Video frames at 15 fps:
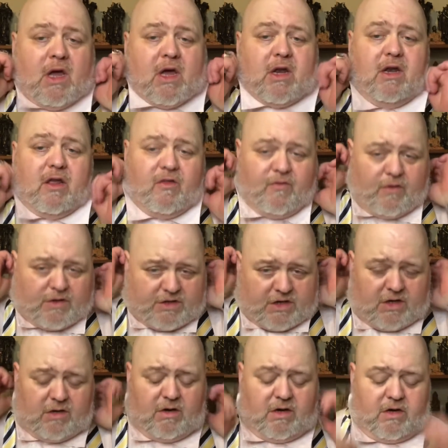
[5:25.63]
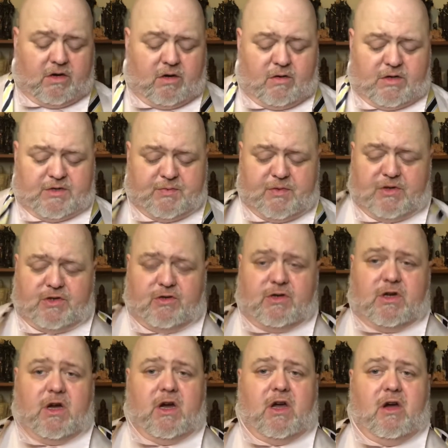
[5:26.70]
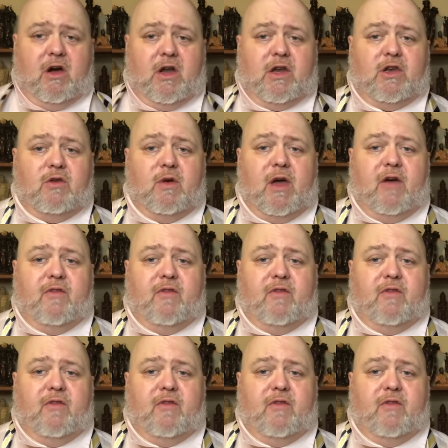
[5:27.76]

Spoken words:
Now, the first thing you need to do is put your tie on, and you have